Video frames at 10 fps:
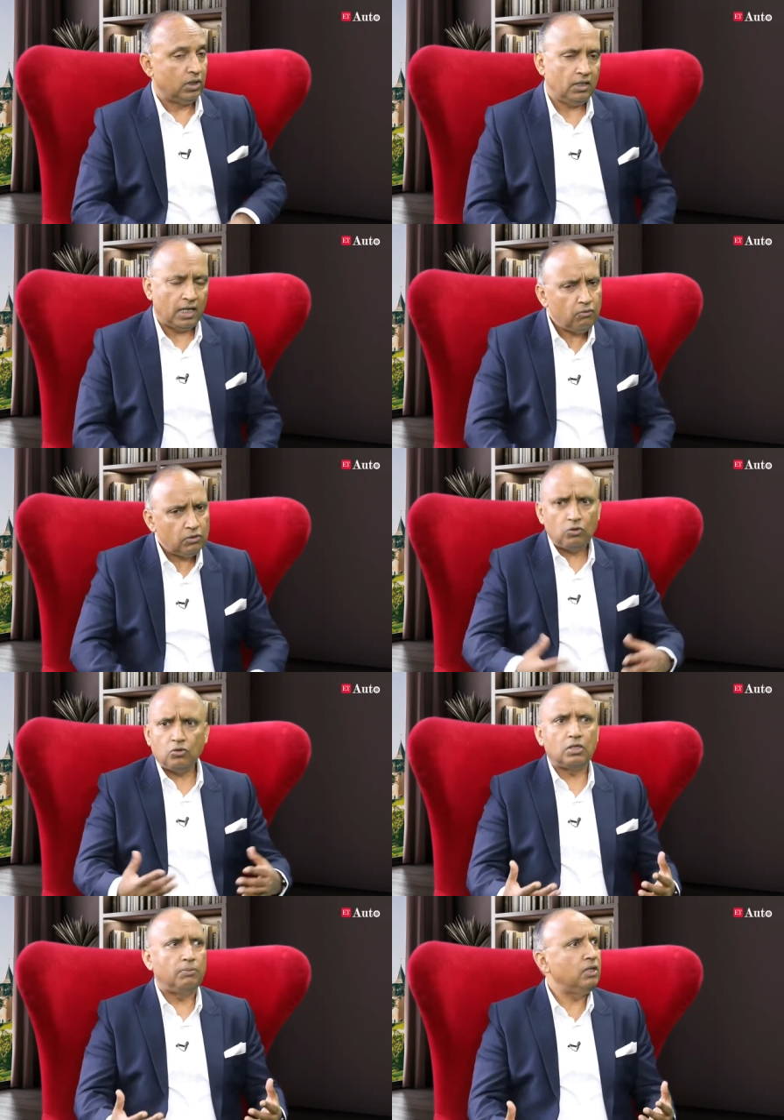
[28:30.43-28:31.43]
And that was also
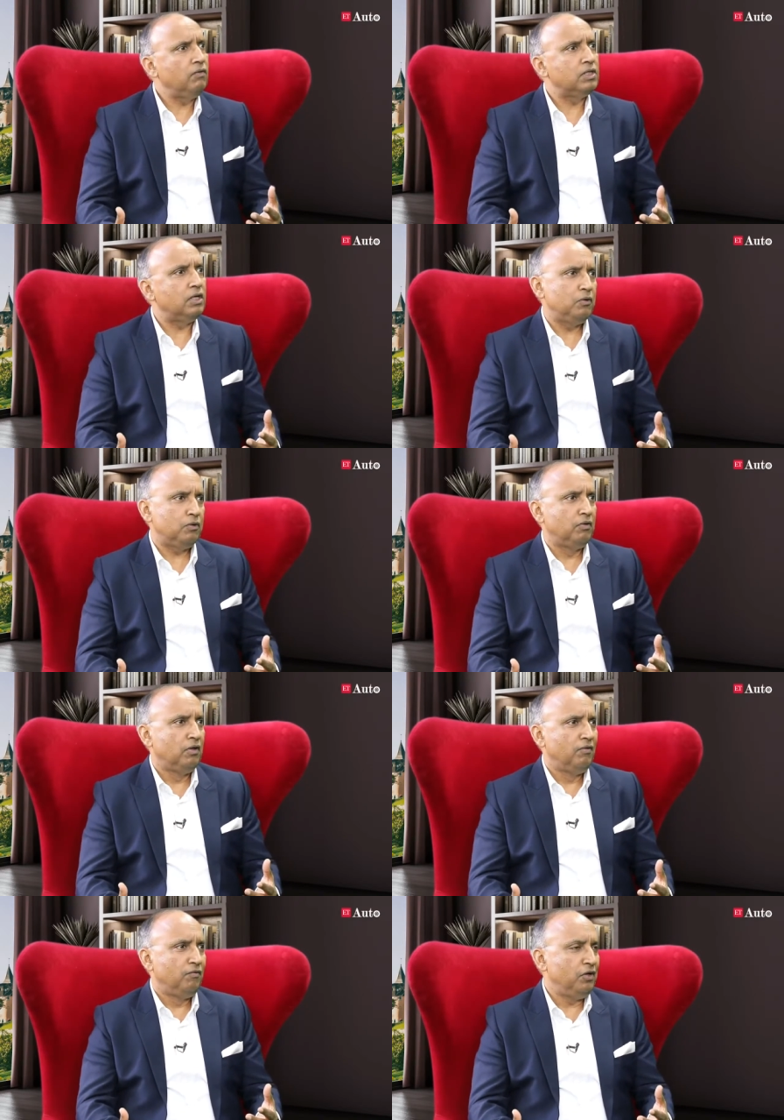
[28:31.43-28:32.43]
something which I was
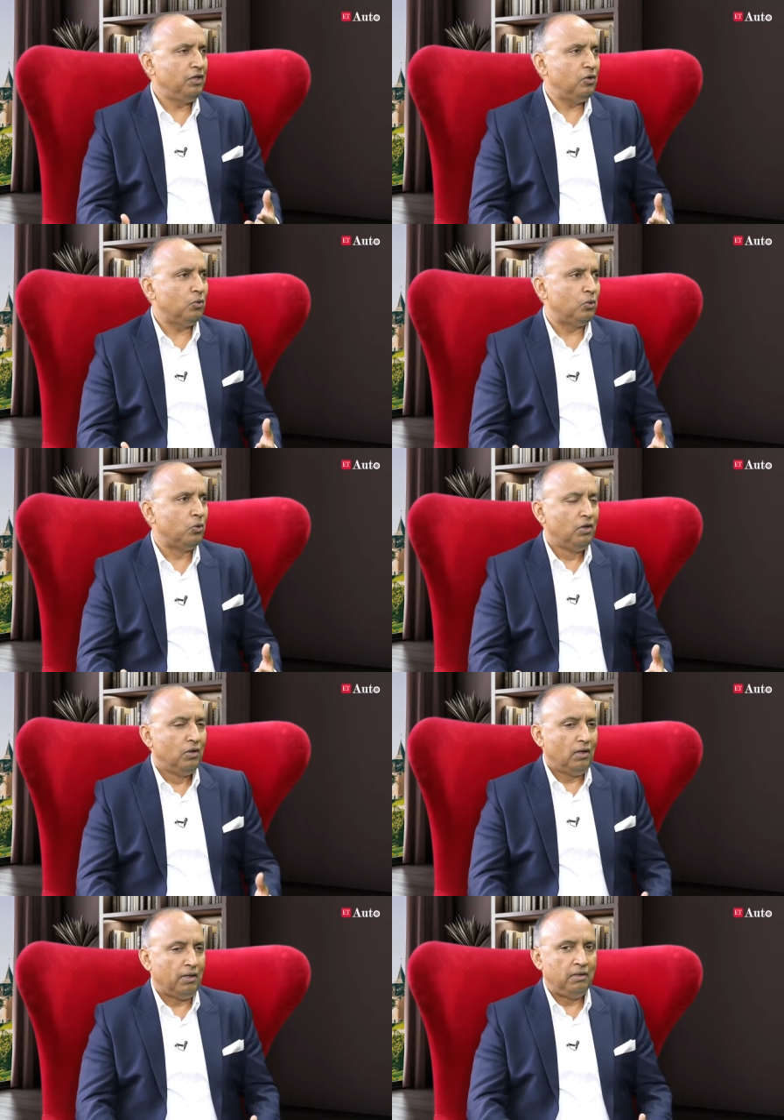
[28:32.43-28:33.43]
feeling,
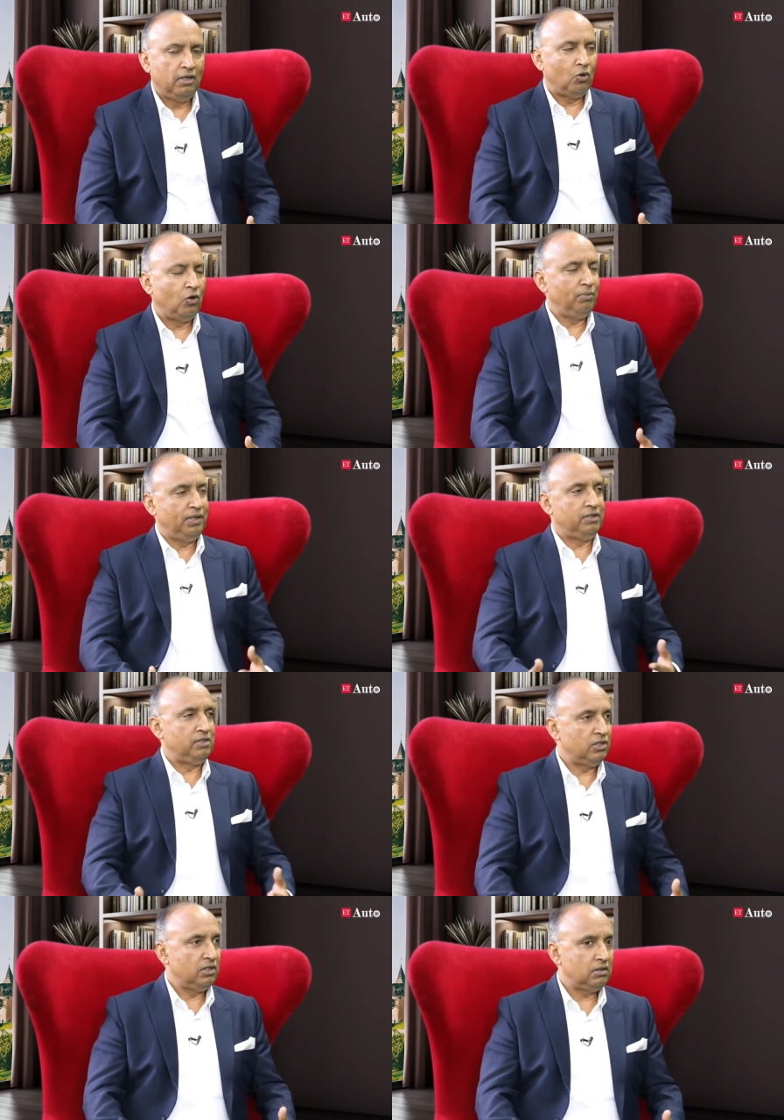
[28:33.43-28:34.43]
here all my
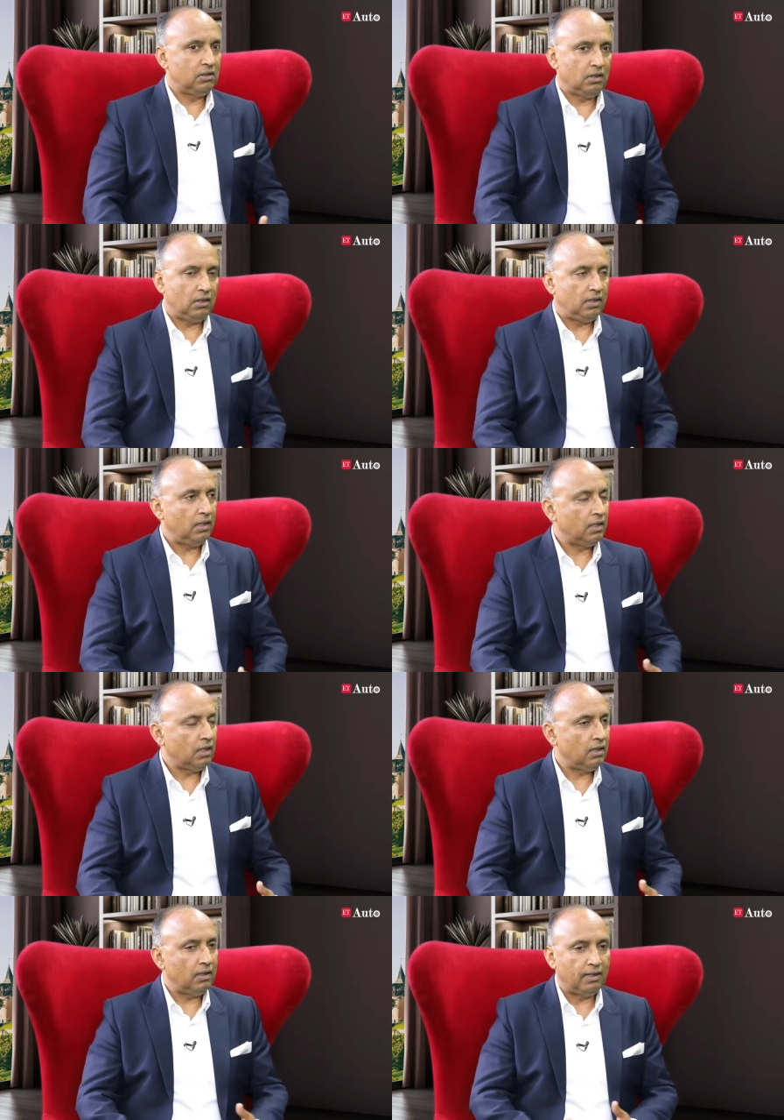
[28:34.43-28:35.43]
research and
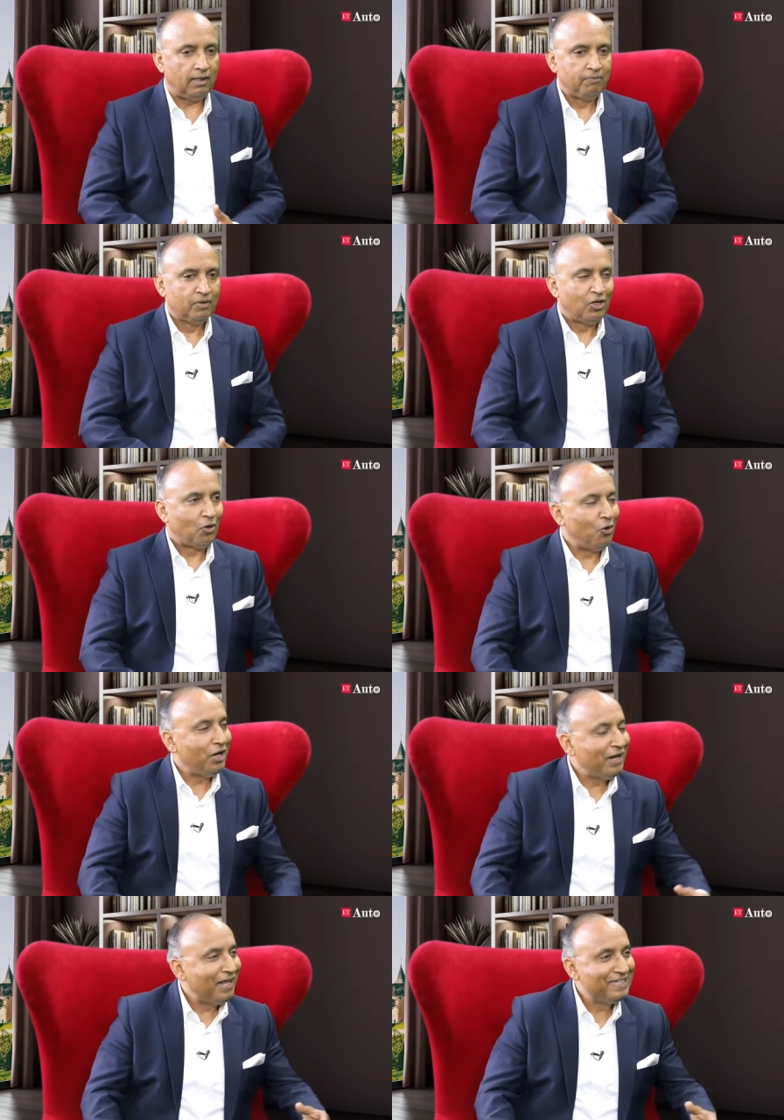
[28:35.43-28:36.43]
data and
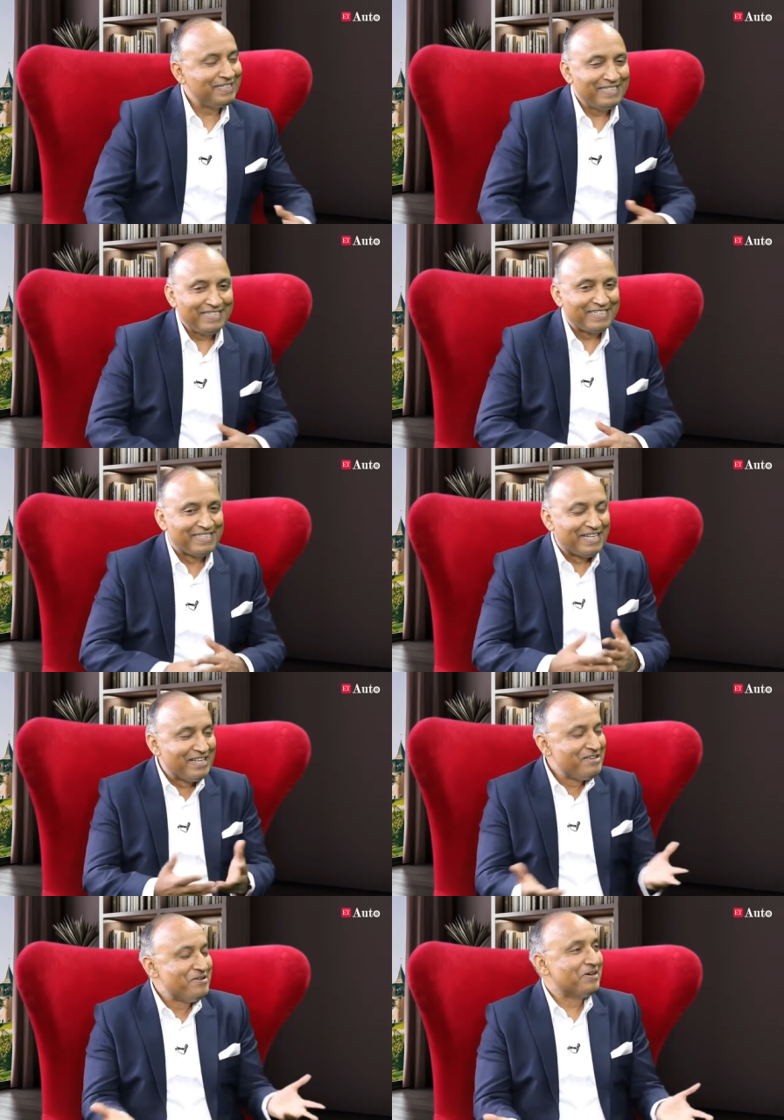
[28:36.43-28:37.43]
all analysis is,
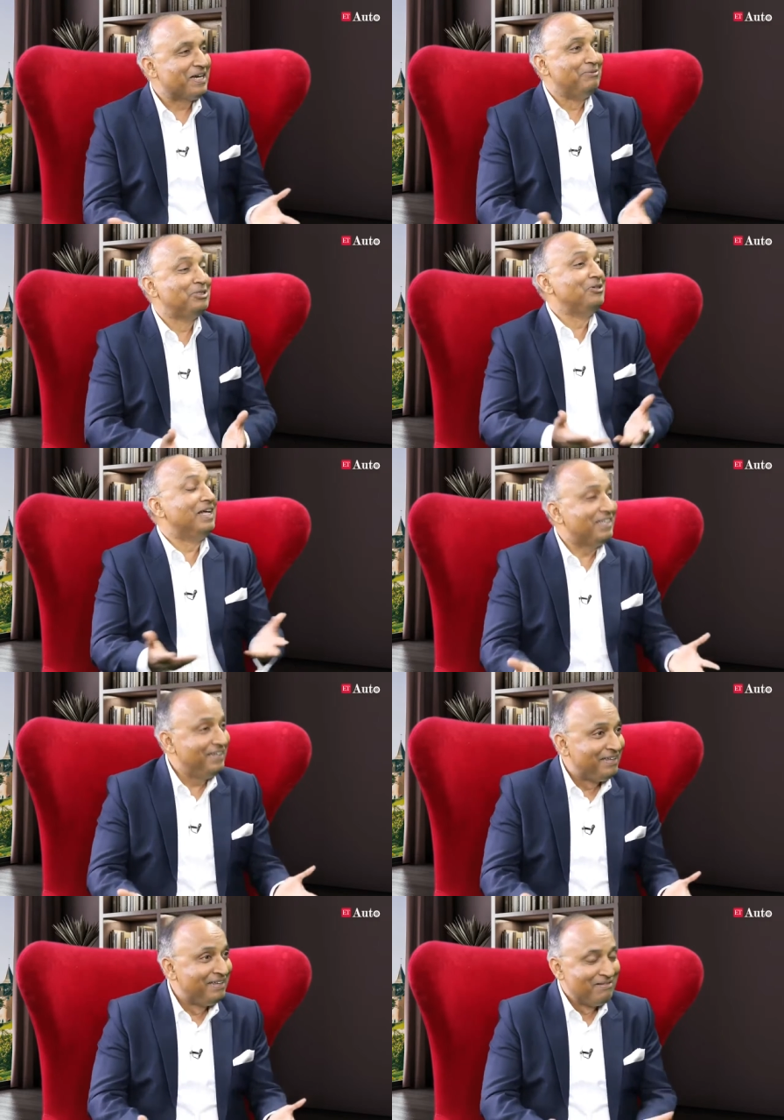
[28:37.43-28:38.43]
comes to
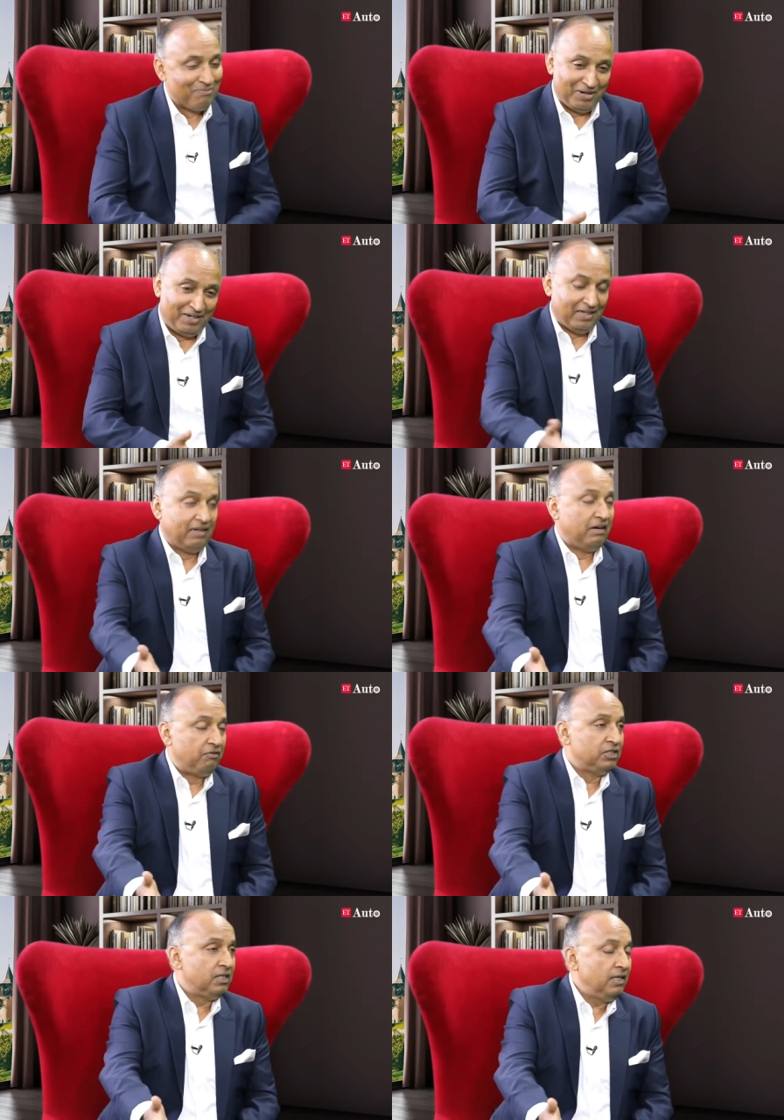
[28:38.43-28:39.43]
nothing. But it
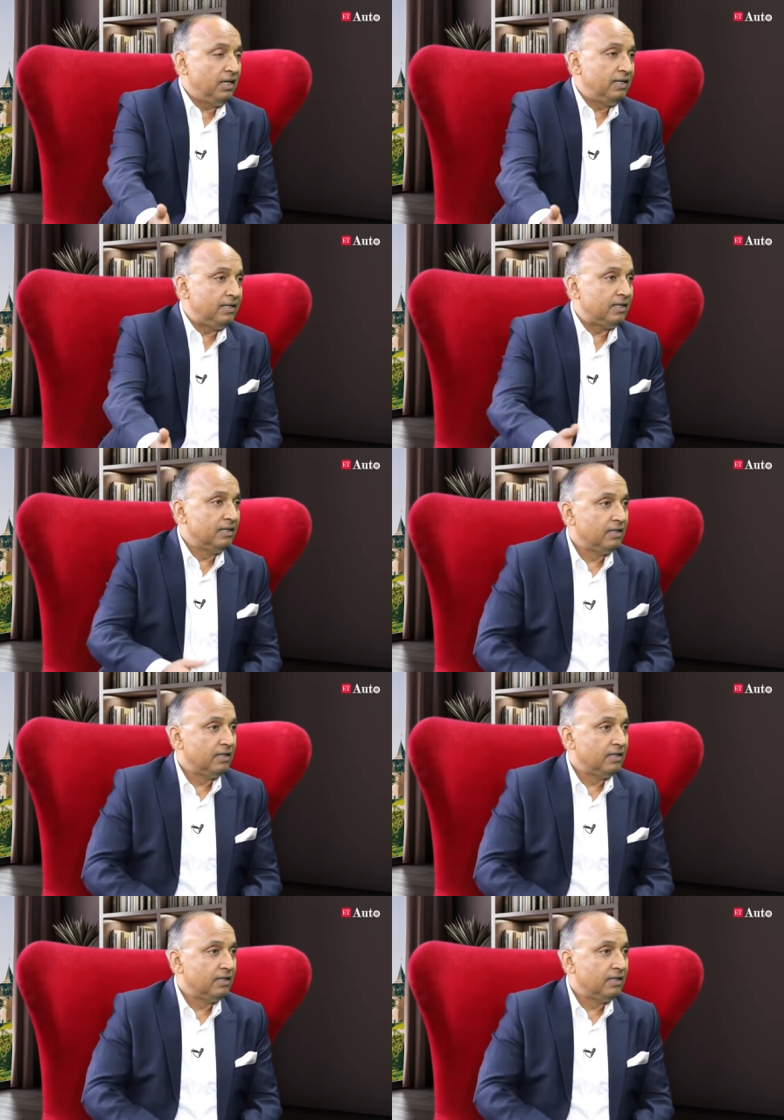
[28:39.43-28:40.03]
was a reality.